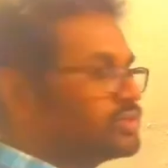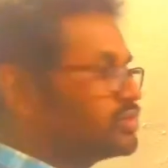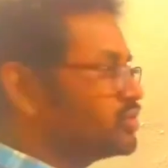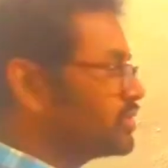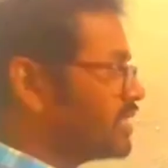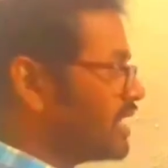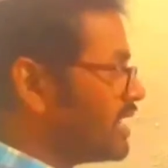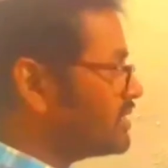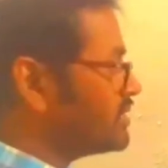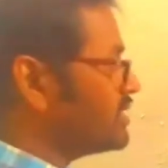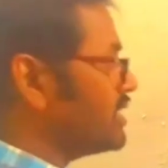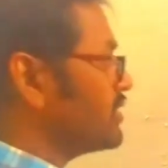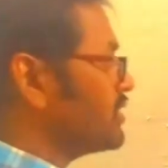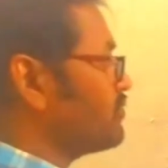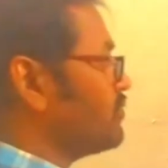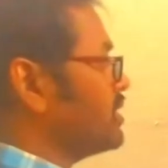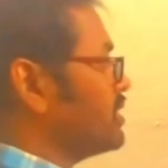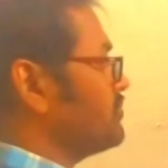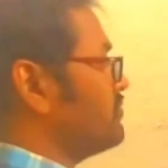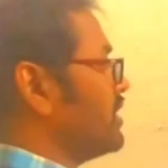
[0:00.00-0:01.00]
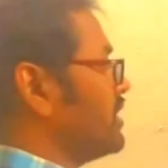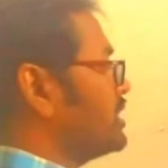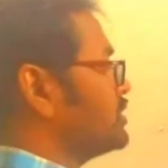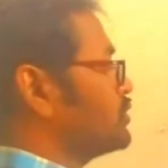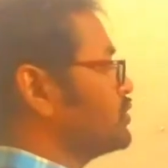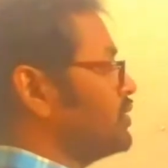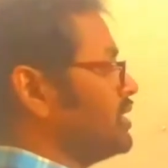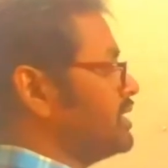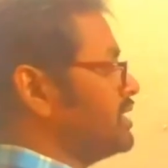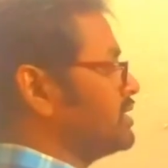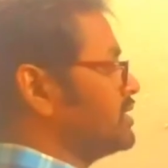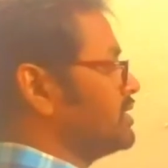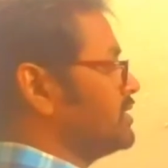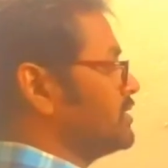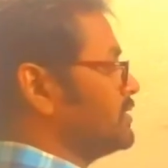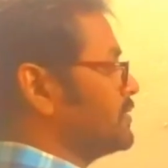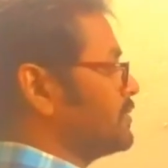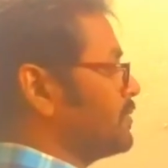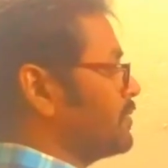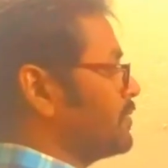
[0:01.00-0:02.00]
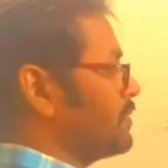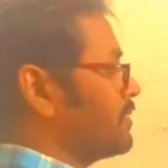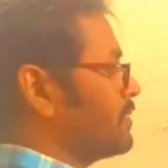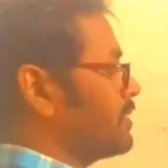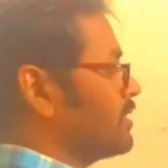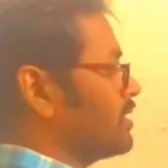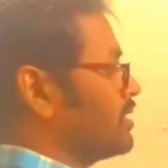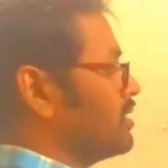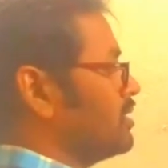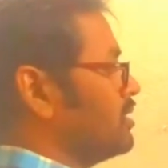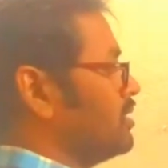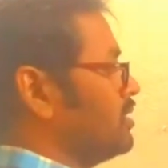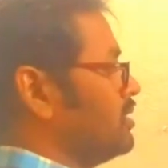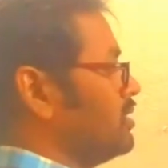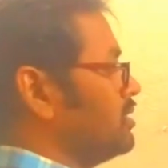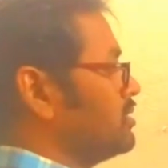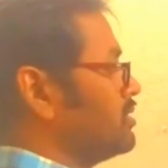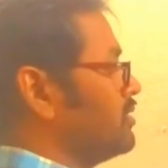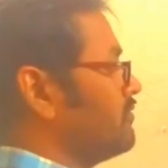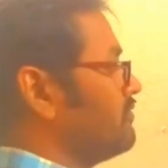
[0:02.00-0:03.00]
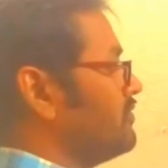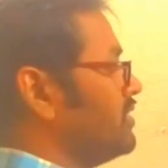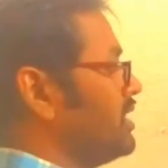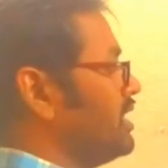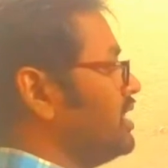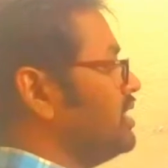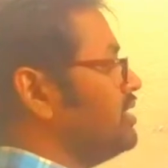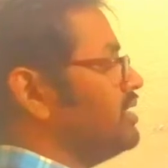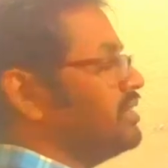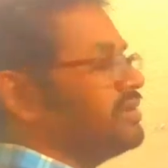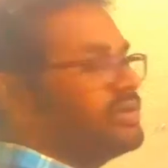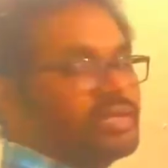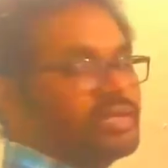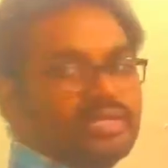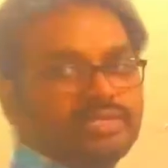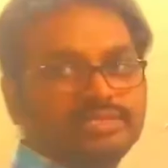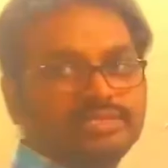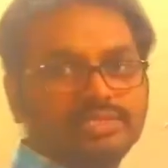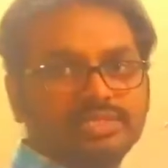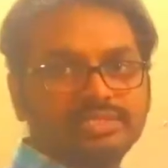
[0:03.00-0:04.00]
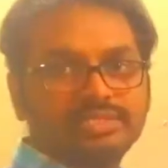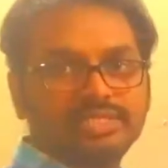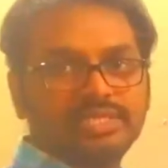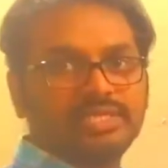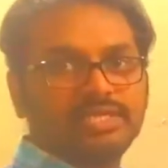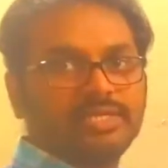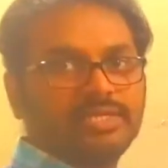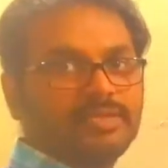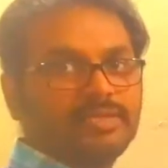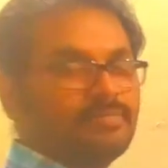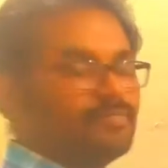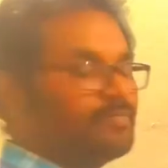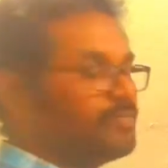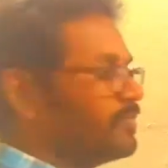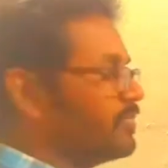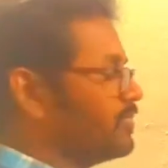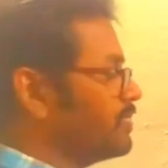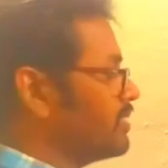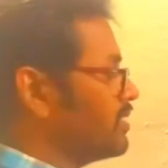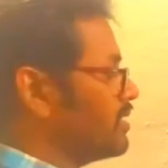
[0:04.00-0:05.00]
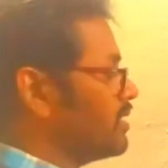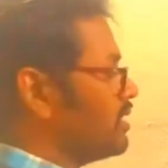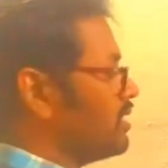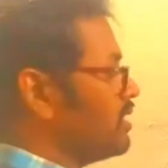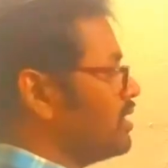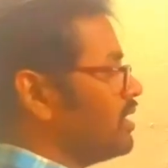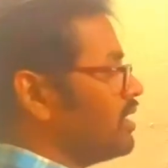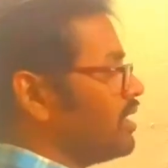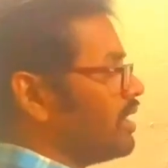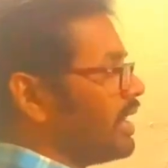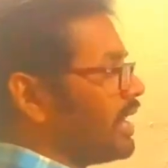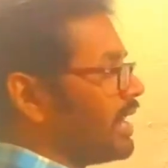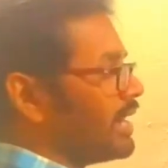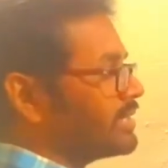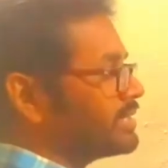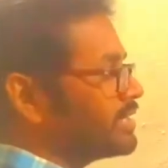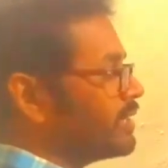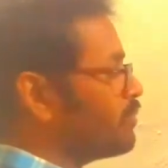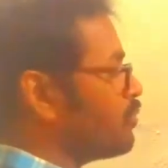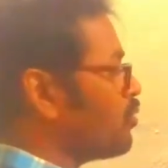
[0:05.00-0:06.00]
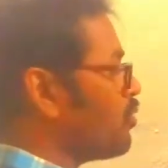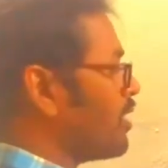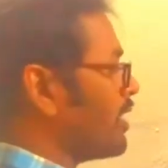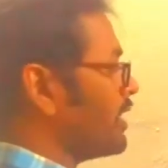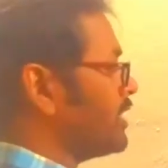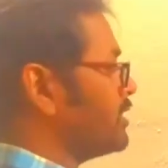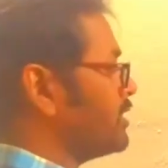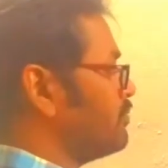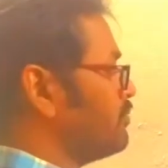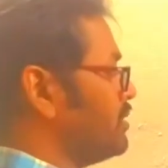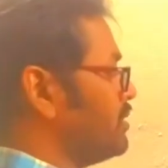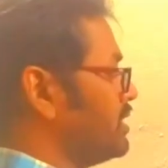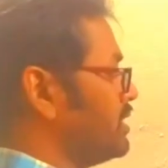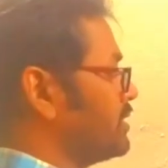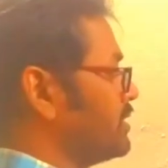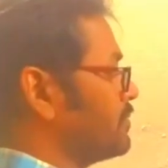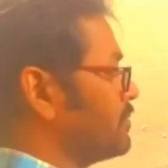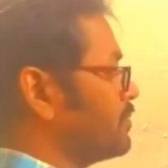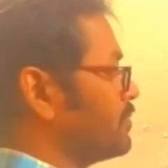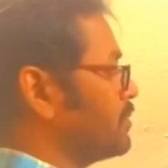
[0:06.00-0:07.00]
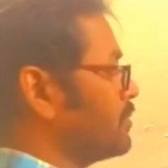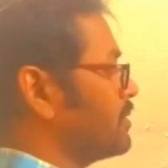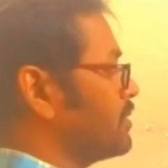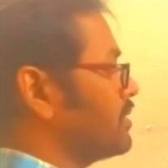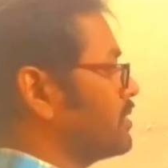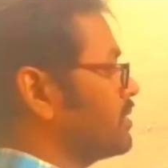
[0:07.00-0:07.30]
To get that one, we are doing the field intensity at the point P,